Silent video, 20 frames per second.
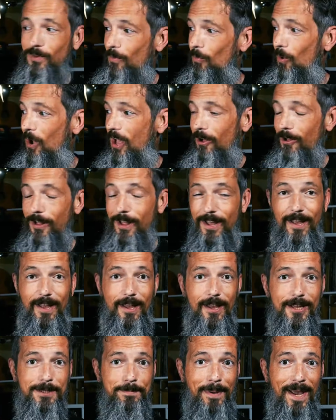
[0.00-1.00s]
well,
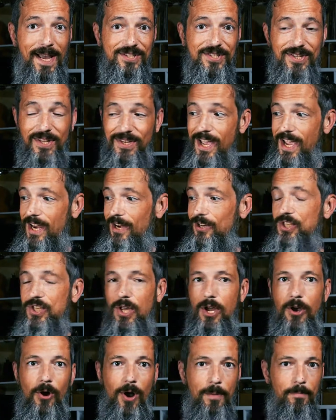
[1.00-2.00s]
it's past the date.
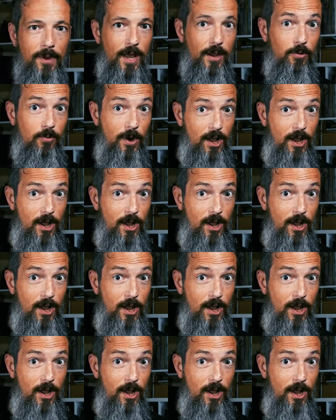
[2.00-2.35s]
So I'm like,